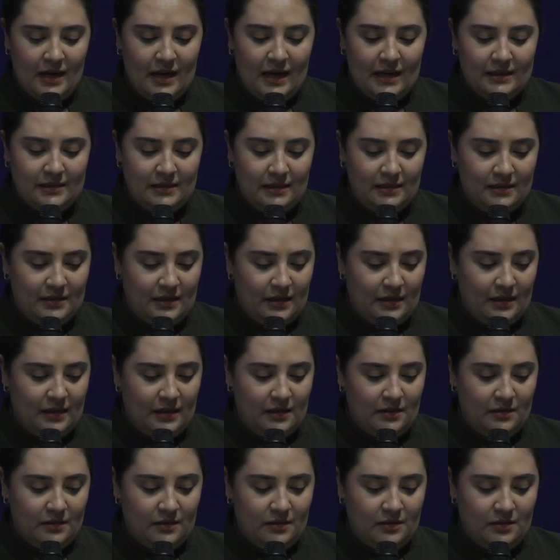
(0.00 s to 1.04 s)
as they did
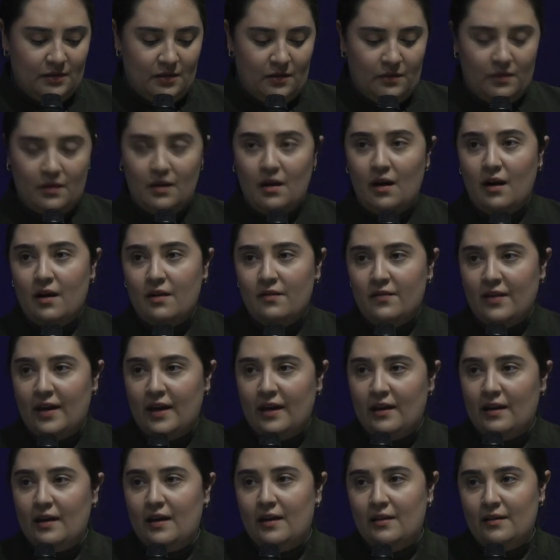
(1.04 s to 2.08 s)
into stone
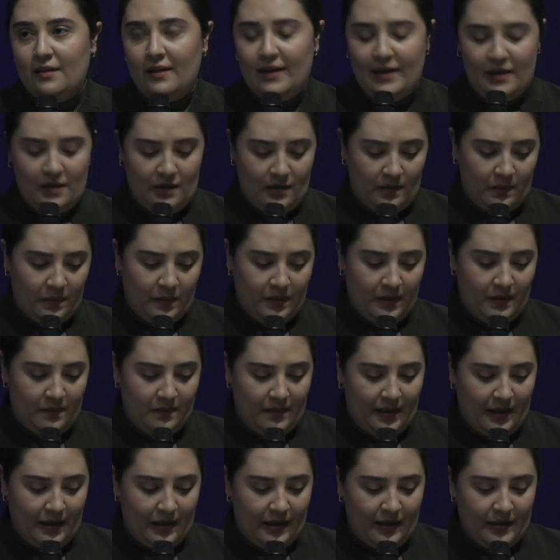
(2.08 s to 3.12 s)
carving and later
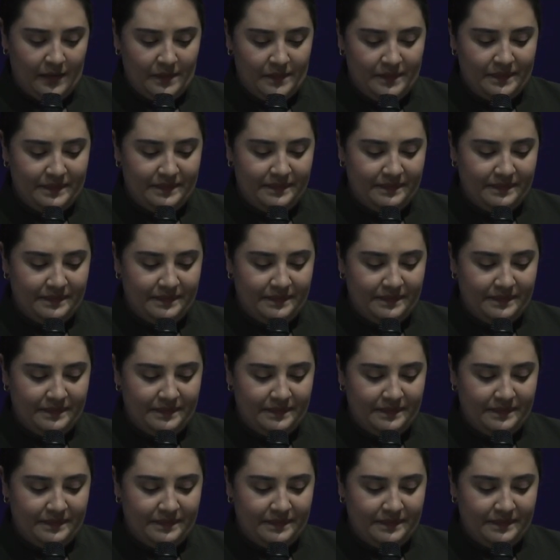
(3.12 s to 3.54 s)
printmaking.